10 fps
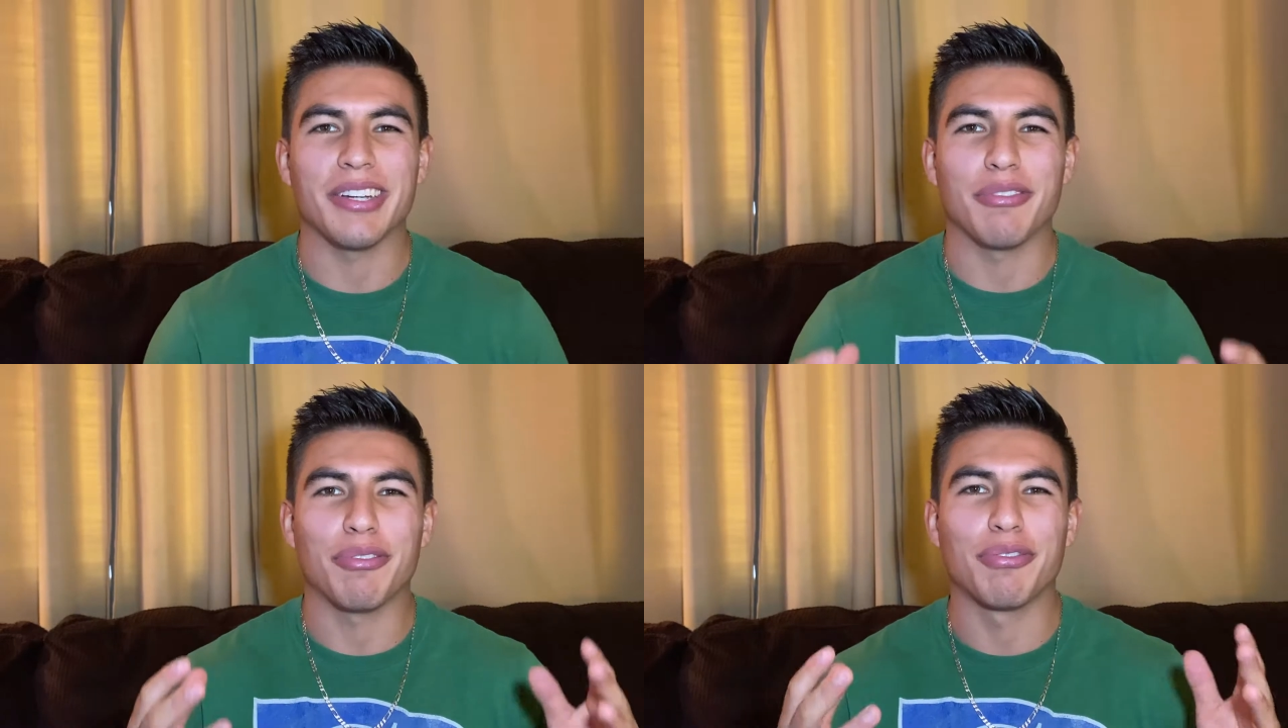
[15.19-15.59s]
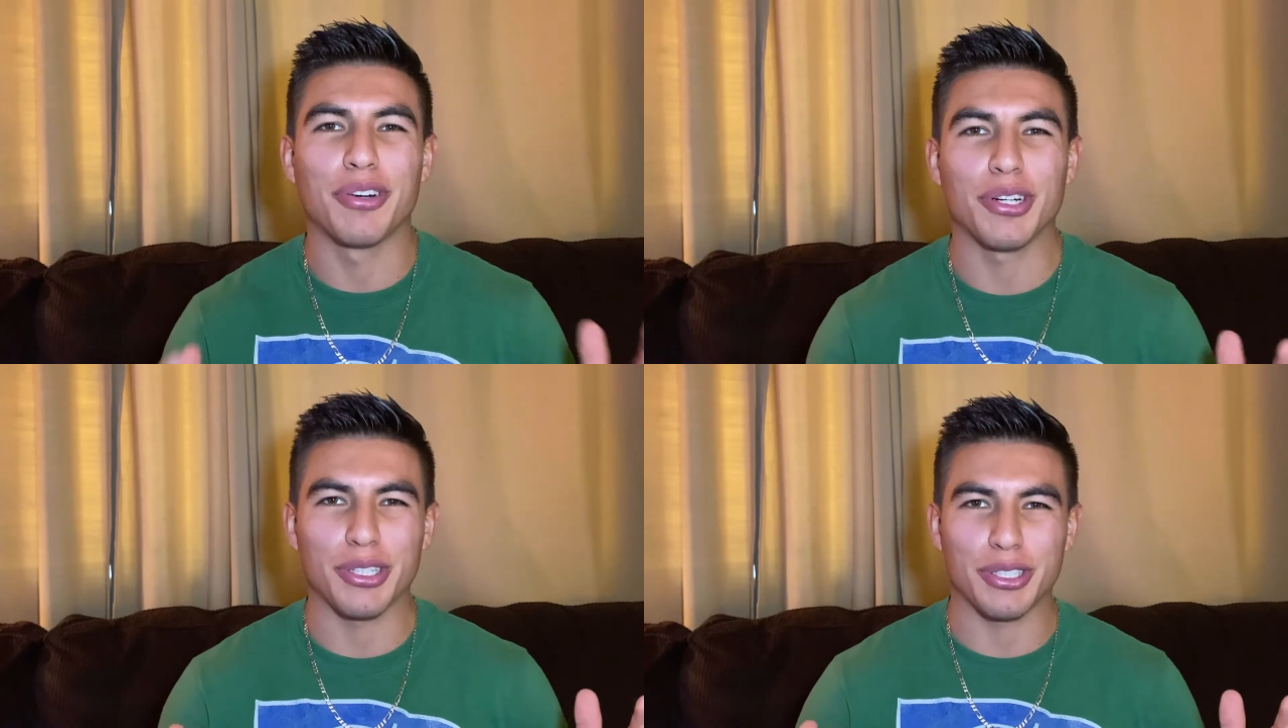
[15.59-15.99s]

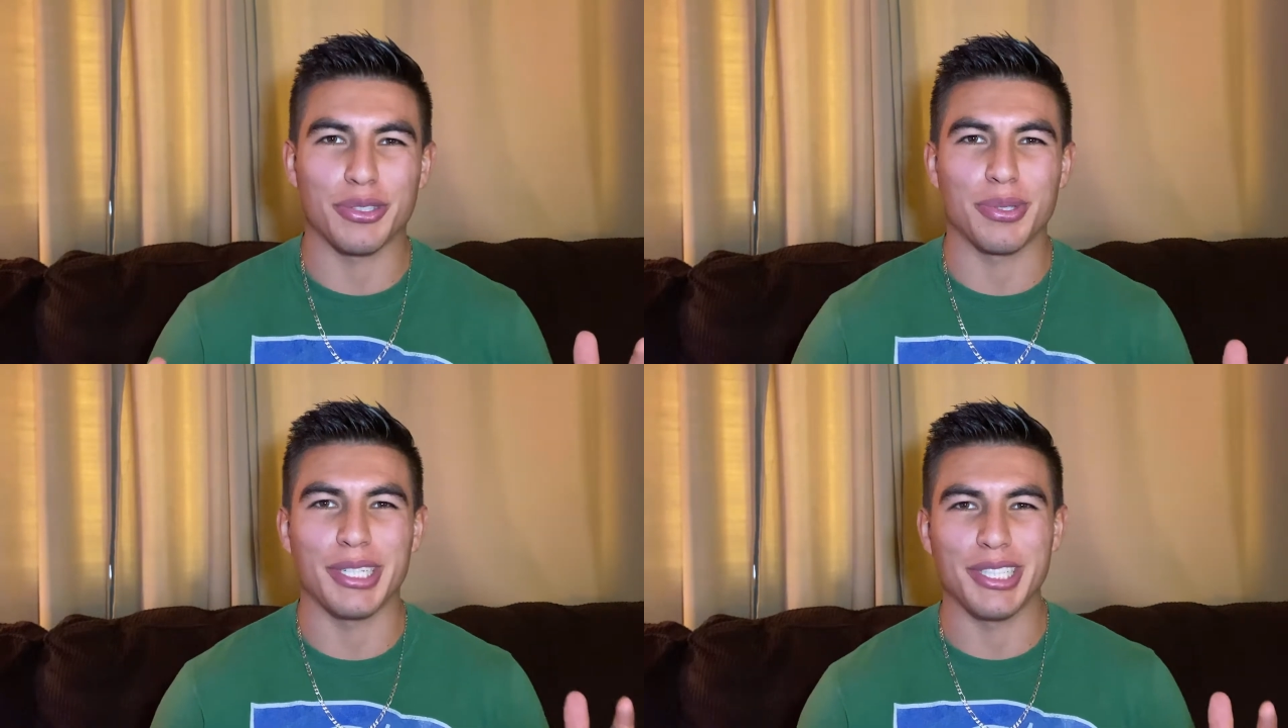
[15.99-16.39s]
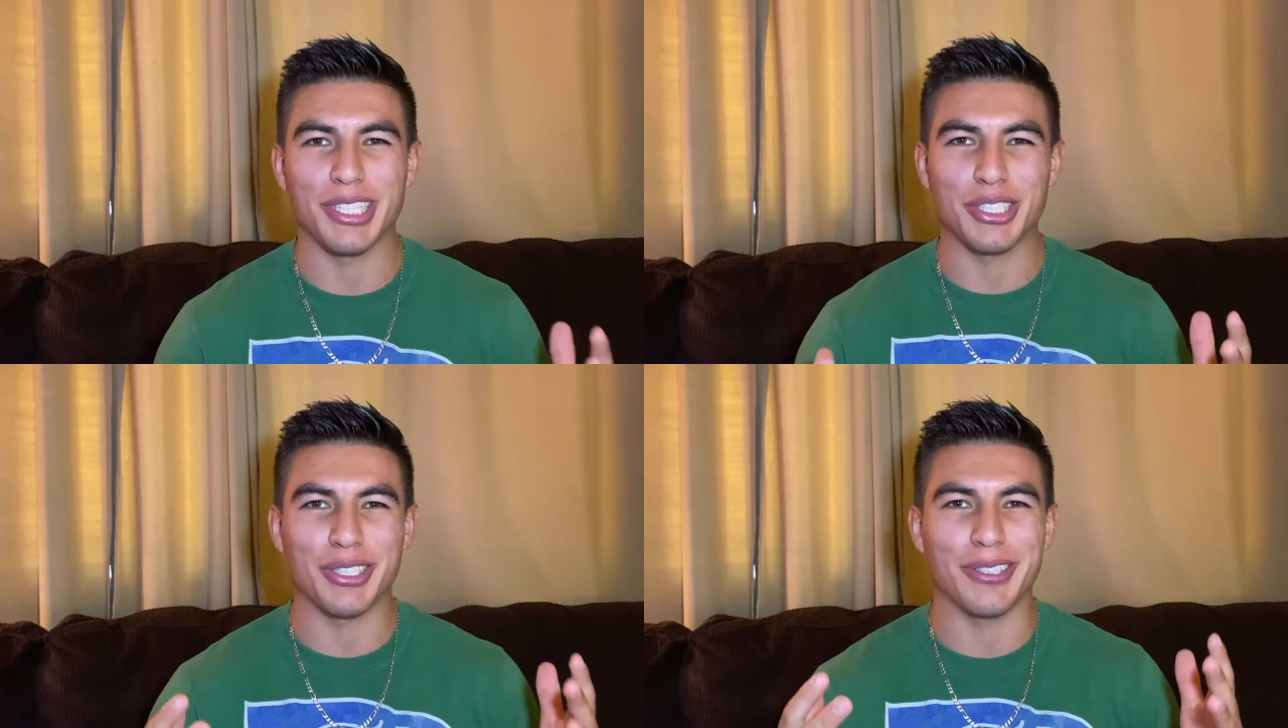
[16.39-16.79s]
first
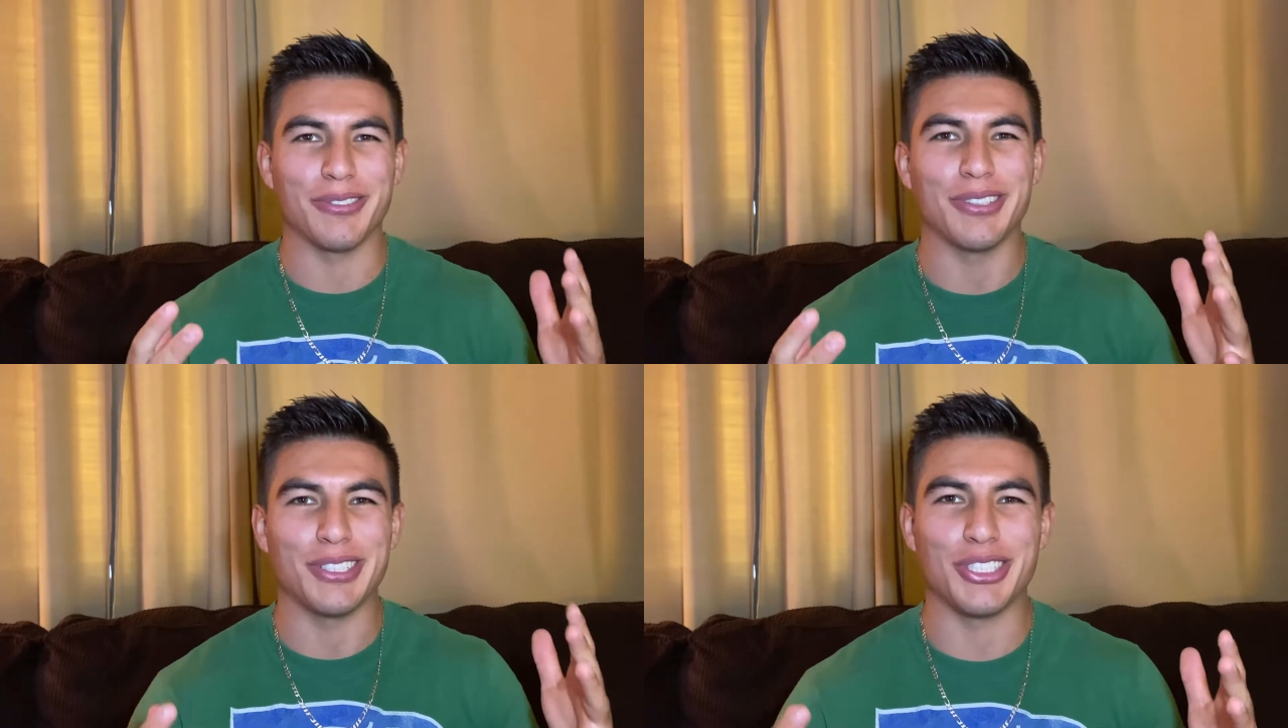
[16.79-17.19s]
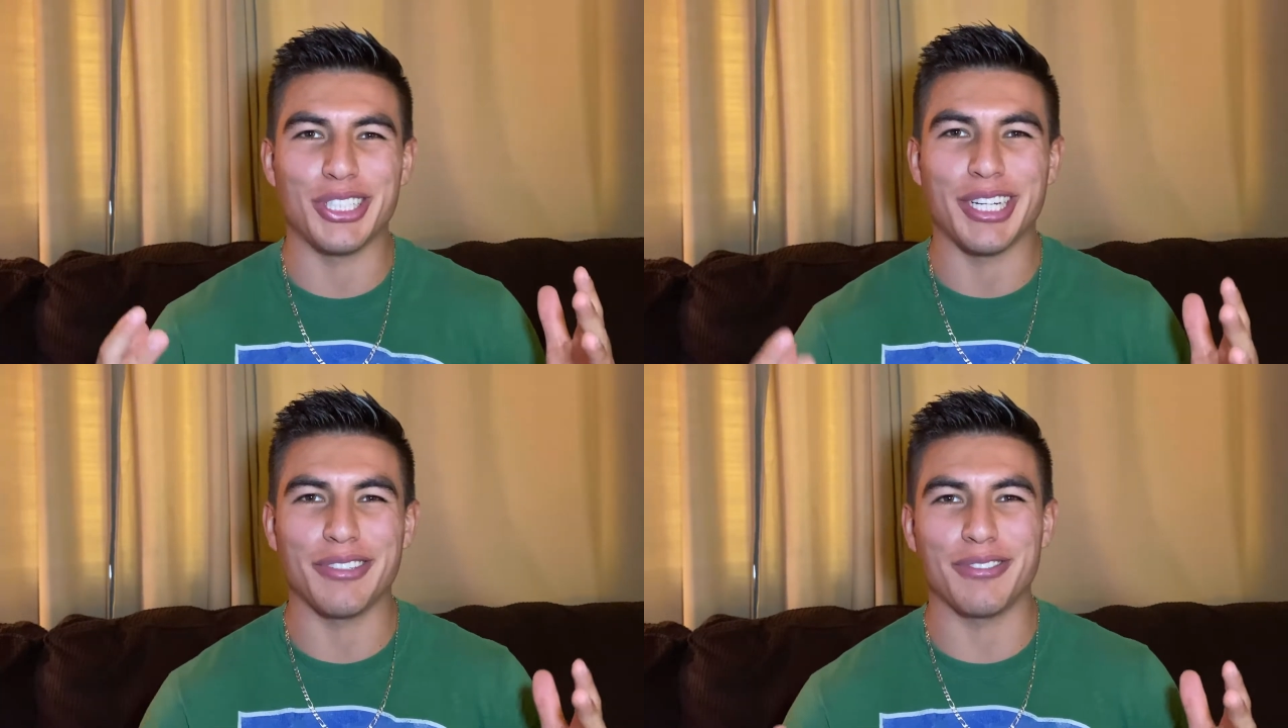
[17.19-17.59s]
rendition of the
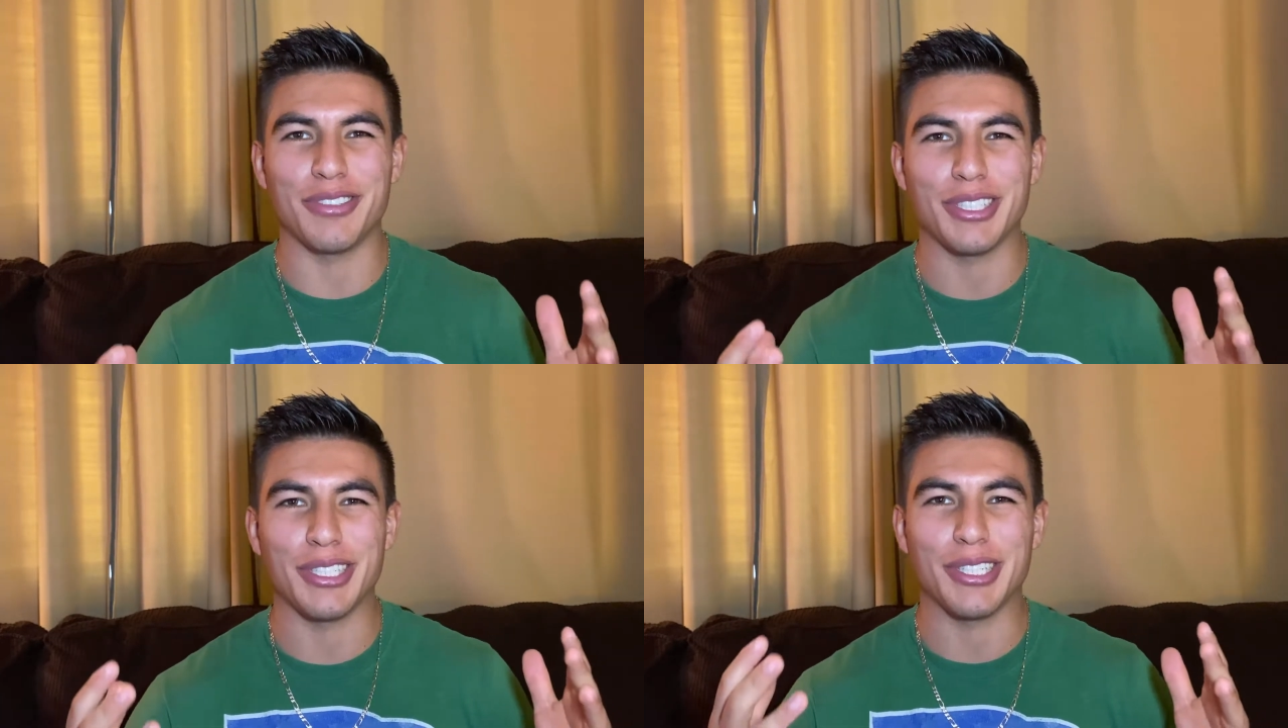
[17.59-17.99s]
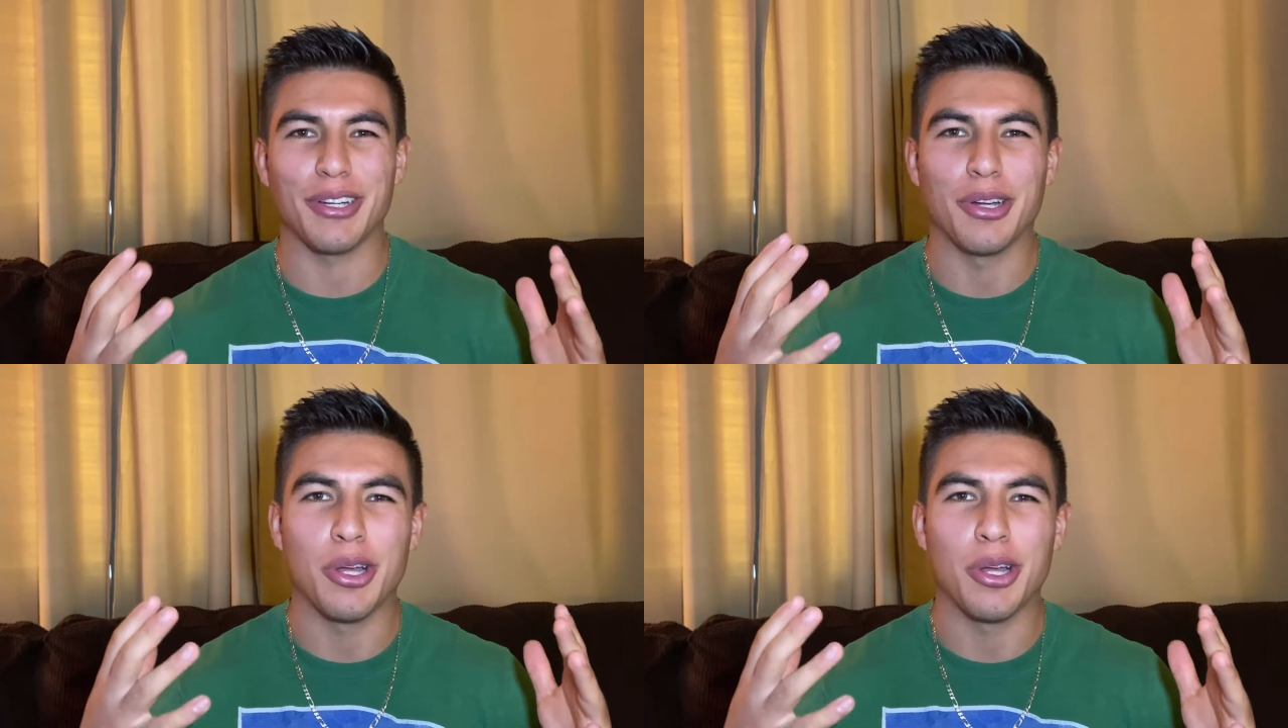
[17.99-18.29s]
JV